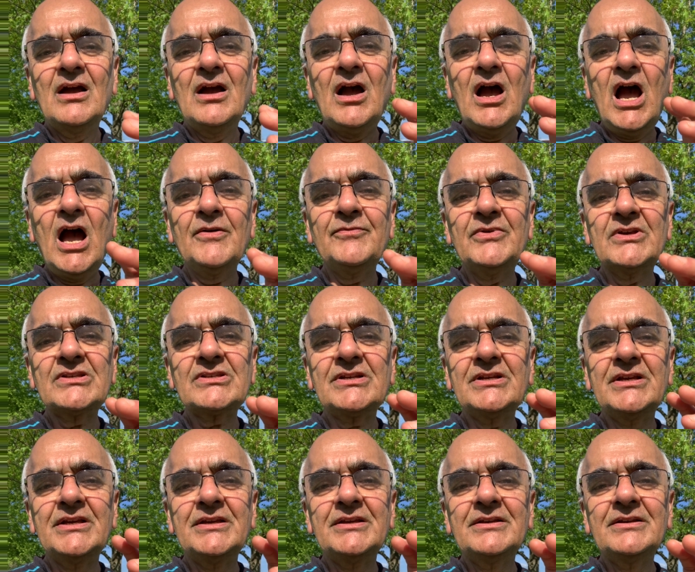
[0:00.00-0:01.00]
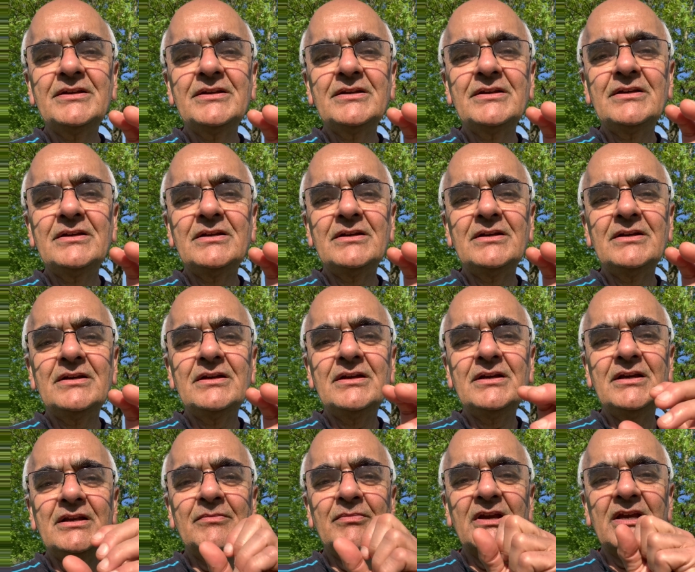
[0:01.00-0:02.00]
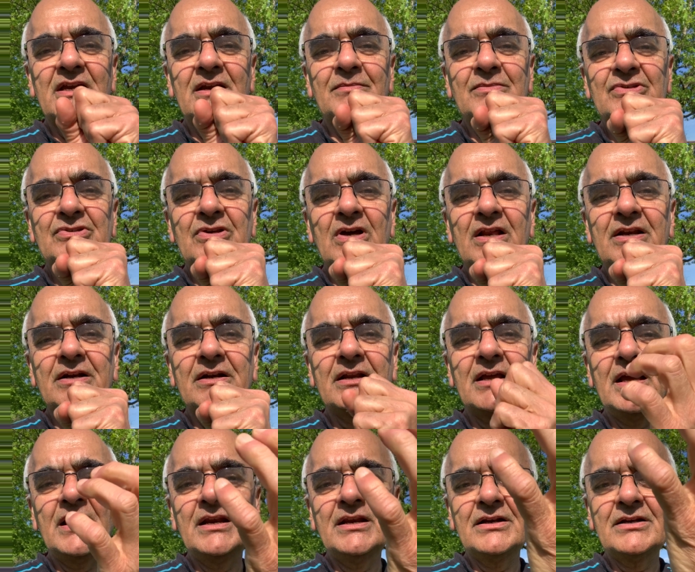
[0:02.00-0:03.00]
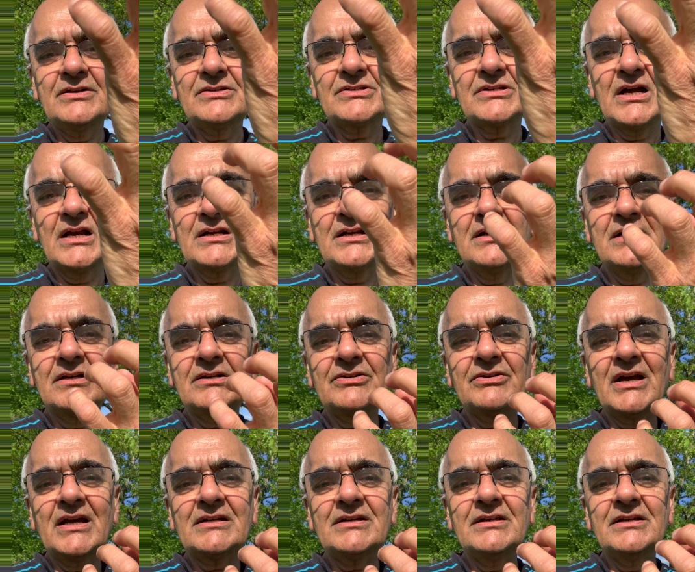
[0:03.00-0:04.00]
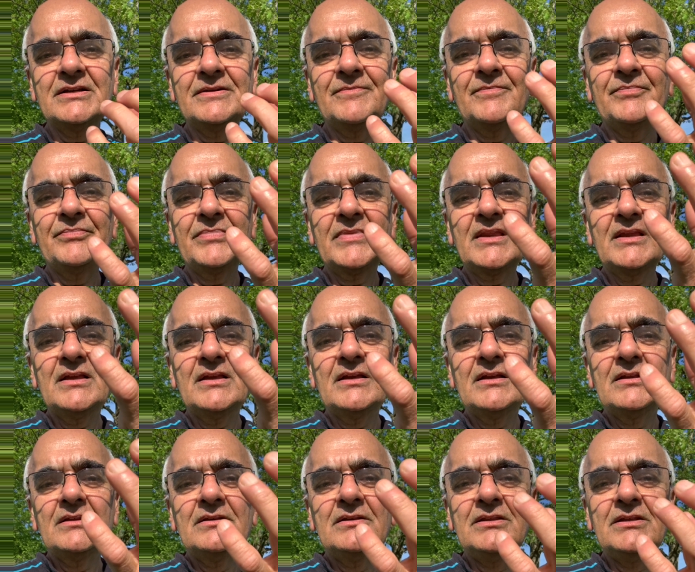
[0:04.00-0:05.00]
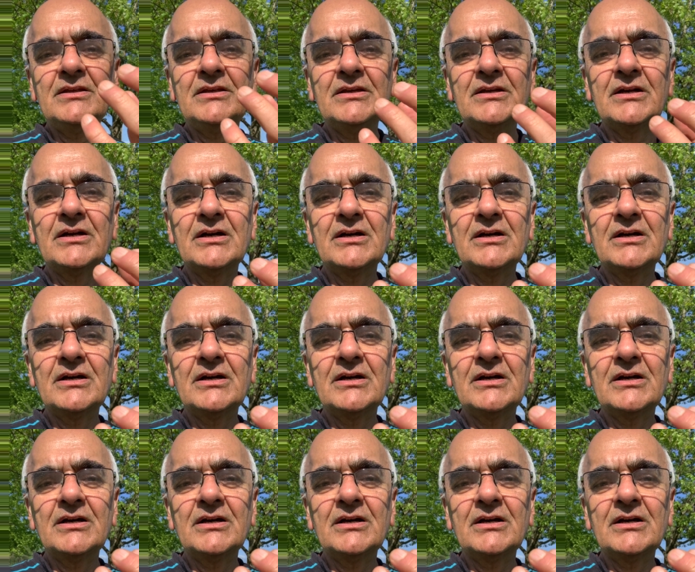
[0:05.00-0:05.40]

obviously it became solid and it started attracting the